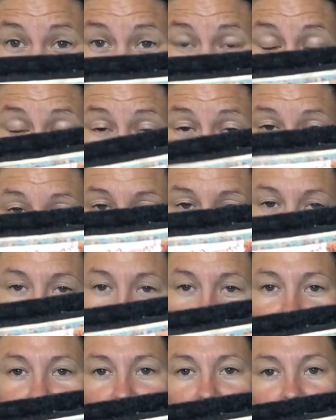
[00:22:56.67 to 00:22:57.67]
thought that, I
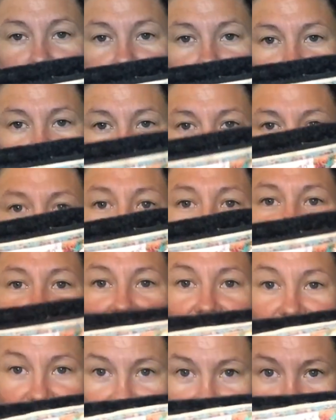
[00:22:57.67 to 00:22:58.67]
mean,
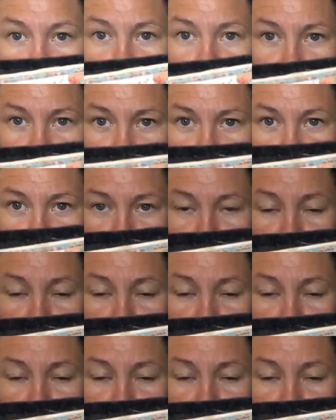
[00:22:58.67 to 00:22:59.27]
just the label is